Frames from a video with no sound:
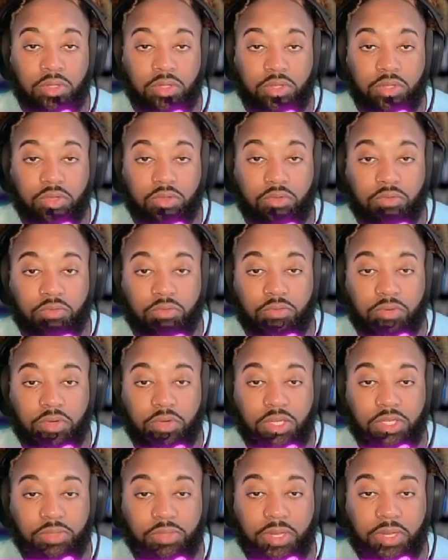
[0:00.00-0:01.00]
3
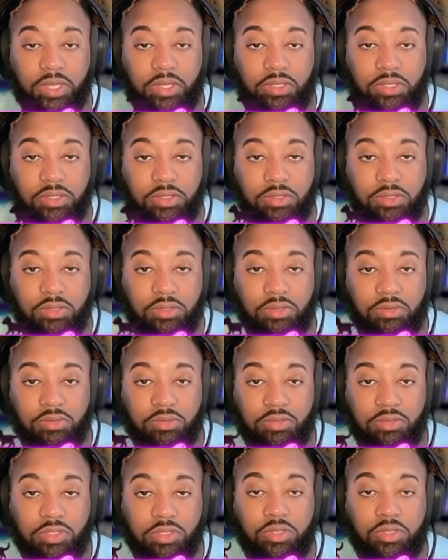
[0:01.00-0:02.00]
space,
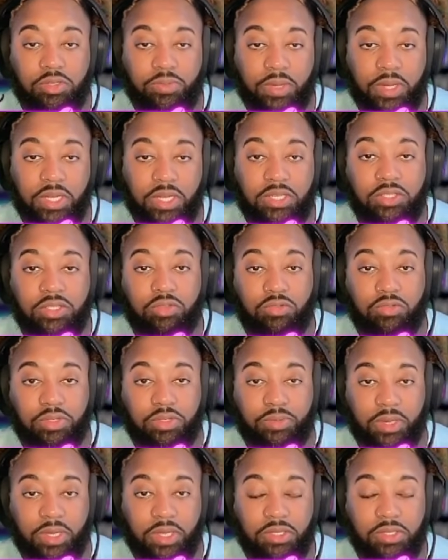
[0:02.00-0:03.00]
2 space, 3
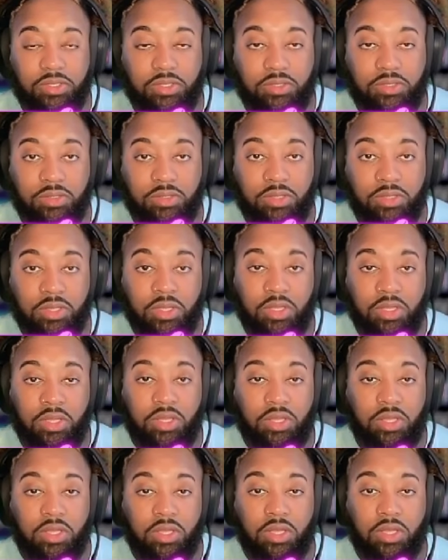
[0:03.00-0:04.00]
space.
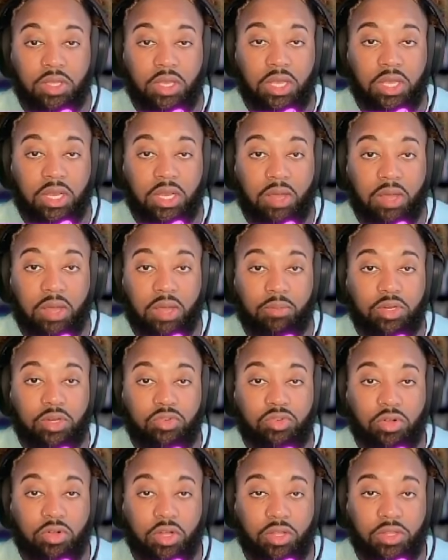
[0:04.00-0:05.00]
And I'm going to
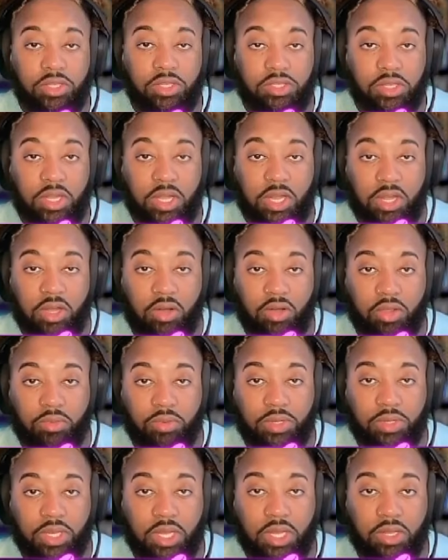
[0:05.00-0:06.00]
draw this line all the way
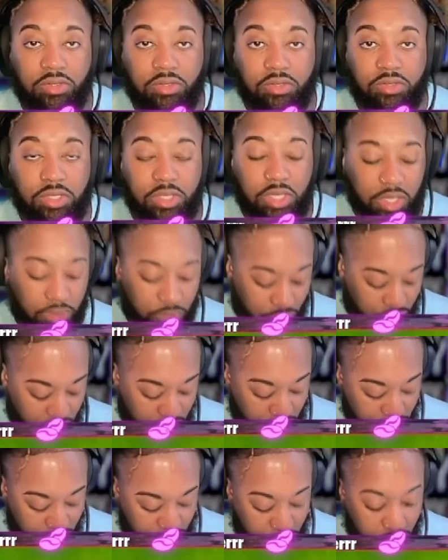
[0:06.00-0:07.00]
down to the other
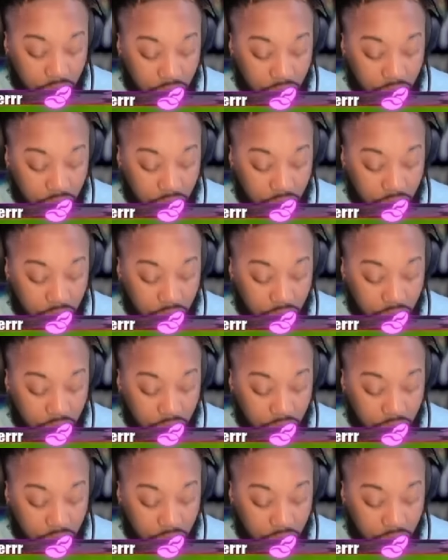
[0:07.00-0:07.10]
wall.